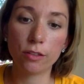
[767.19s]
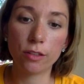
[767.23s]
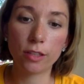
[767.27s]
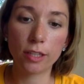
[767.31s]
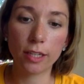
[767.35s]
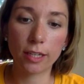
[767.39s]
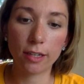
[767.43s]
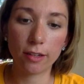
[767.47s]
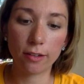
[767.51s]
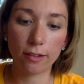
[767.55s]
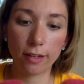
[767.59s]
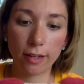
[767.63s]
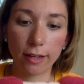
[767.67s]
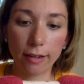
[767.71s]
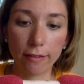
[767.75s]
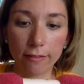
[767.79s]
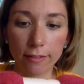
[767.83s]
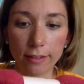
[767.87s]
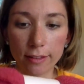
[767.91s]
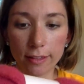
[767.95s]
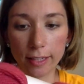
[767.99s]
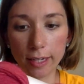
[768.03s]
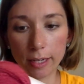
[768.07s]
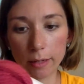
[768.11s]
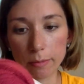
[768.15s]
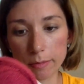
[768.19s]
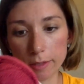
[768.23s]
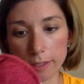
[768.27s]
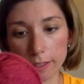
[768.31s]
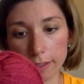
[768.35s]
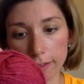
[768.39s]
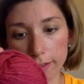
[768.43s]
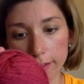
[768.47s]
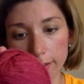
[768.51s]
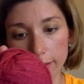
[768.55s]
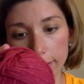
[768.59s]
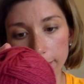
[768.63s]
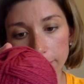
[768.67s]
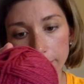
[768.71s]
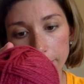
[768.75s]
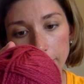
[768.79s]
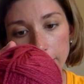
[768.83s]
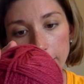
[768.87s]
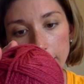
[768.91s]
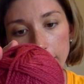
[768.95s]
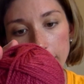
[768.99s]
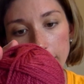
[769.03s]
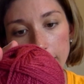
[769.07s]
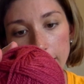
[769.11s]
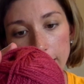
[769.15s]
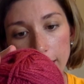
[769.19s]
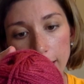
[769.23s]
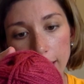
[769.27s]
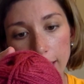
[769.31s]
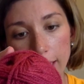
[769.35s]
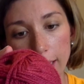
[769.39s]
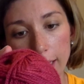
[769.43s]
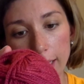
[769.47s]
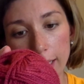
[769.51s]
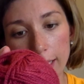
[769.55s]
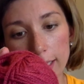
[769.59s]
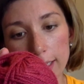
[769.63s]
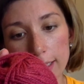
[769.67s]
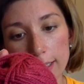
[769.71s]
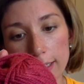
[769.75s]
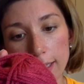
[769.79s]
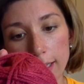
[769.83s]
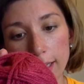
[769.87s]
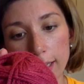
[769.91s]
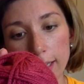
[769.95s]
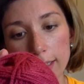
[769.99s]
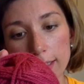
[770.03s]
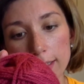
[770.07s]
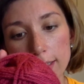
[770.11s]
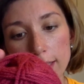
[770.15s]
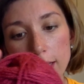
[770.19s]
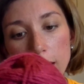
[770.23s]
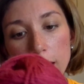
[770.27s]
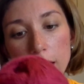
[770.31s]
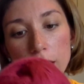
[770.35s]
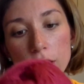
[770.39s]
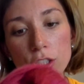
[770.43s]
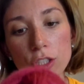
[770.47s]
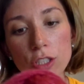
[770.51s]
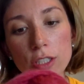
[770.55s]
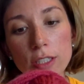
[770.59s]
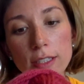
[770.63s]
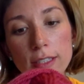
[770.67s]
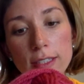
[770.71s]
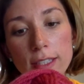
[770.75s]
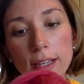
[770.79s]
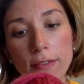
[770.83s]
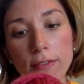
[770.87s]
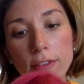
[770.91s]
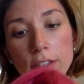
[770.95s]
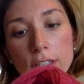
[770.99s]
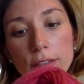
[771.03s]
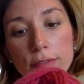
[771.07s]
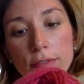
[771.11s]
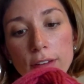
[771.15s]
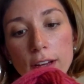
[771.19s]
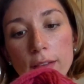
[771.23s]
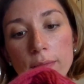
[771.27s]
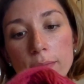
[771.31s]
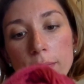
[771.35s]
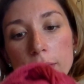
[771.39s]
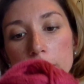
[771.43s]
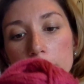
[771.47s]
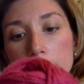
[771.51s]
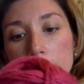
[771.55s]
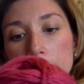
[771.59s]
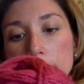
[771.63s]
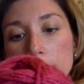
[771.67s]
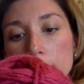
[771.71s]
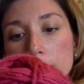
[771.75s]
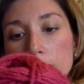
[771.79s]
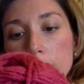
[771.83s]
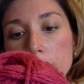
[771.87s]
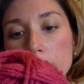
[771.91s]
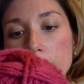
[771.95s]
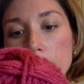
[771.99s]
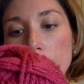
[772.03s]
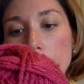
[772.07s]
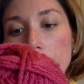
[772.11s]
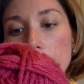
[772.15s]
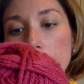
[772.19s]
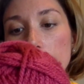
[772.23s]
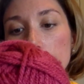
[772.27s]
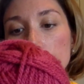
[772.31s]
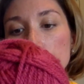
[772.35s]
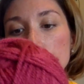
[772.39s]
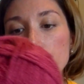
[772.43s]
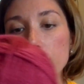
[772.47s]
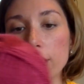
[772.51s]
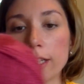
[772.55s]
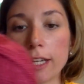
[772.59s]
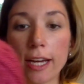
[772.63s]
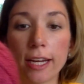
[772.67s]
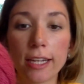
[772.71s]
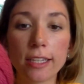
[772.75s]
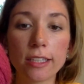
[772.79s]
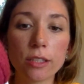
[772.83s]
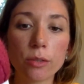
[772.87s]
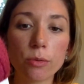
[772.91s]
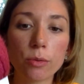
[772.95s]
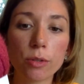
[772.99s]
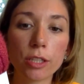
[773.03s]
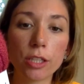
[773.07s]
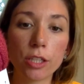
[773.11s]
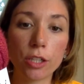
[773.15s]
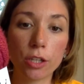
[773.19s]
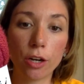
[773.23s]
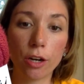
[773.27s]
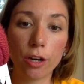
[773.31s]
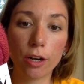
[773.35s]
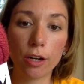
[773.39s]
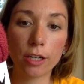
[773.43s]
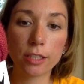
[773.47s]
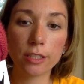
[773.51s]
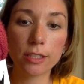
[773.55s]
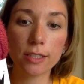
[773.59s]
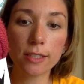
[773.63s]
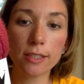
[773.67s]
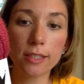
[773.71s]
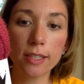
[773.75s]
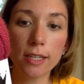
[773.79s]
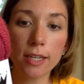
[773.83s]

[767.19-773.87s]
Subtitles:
They don't have names on them. And it's 175 meters, so 191 yards.